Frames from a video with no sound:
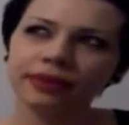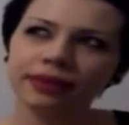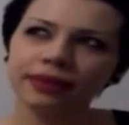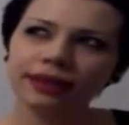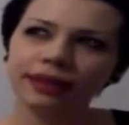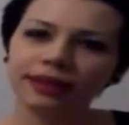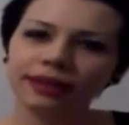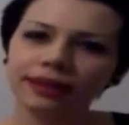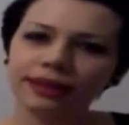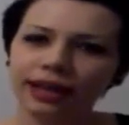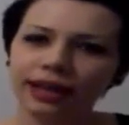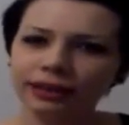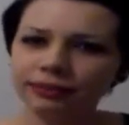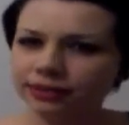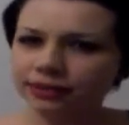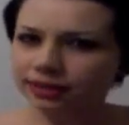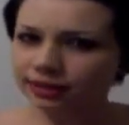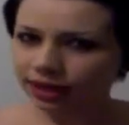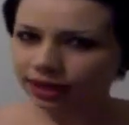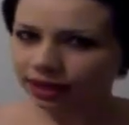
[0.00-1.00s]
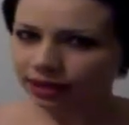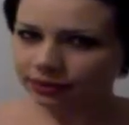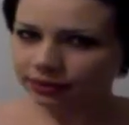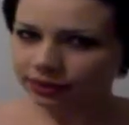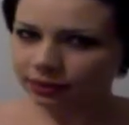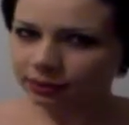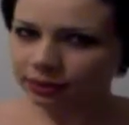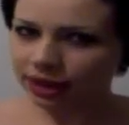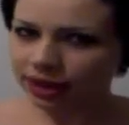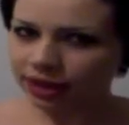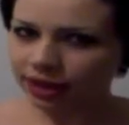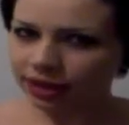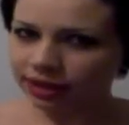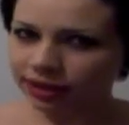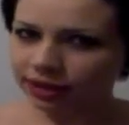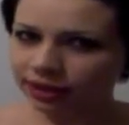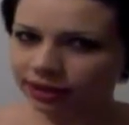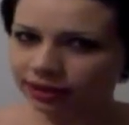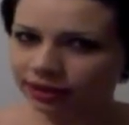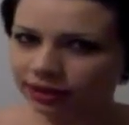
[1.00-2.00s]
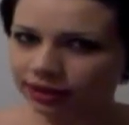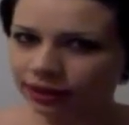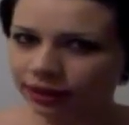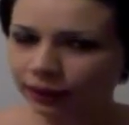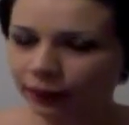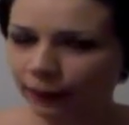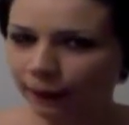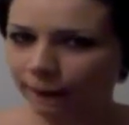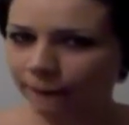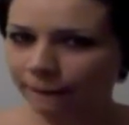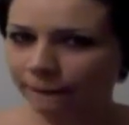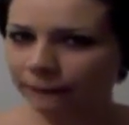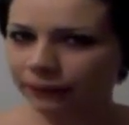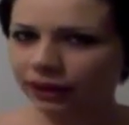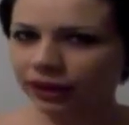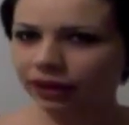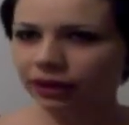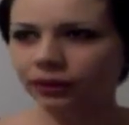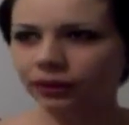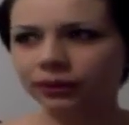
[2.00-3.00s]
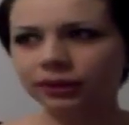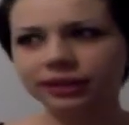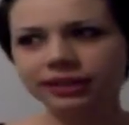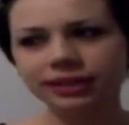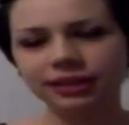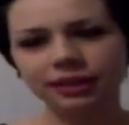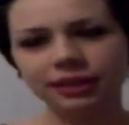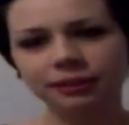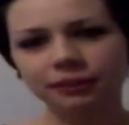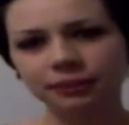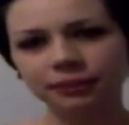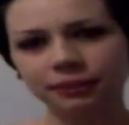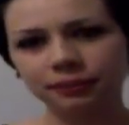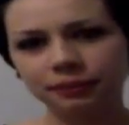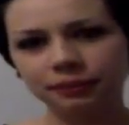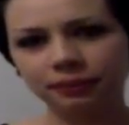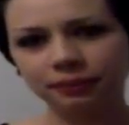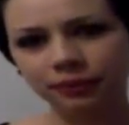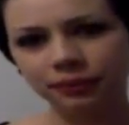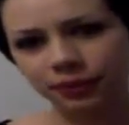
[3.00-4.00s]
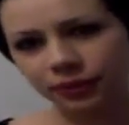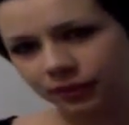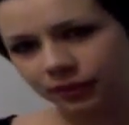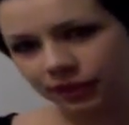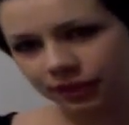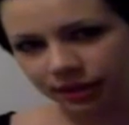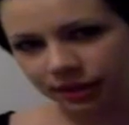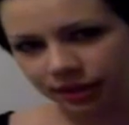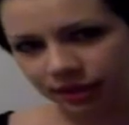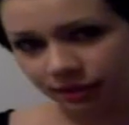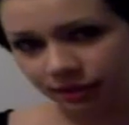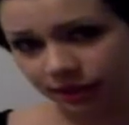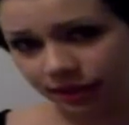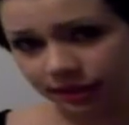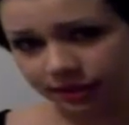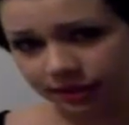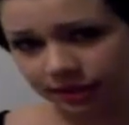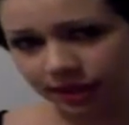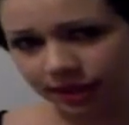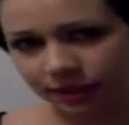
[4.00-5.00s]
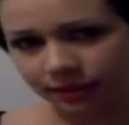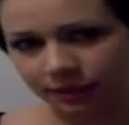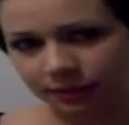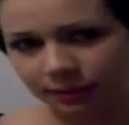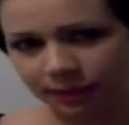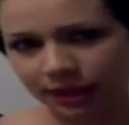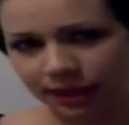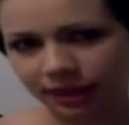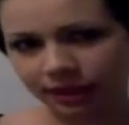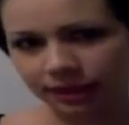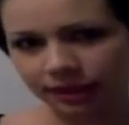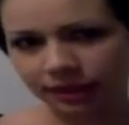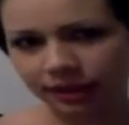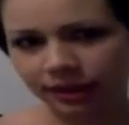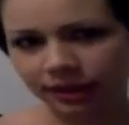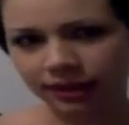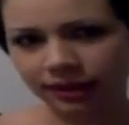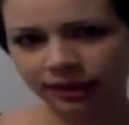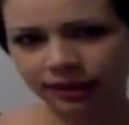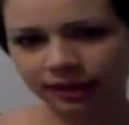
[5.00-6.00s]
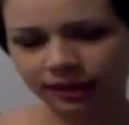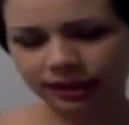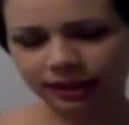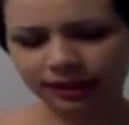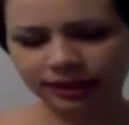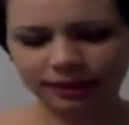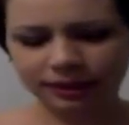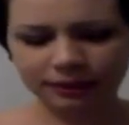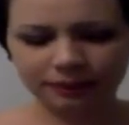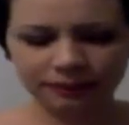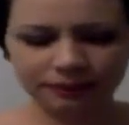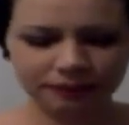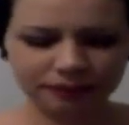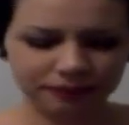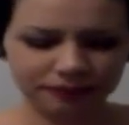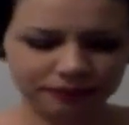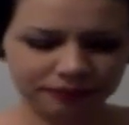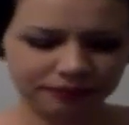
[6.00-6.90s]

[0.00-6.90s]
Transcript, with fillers: the left side of the bed, but I always end up moving to the right side of the bed. Um,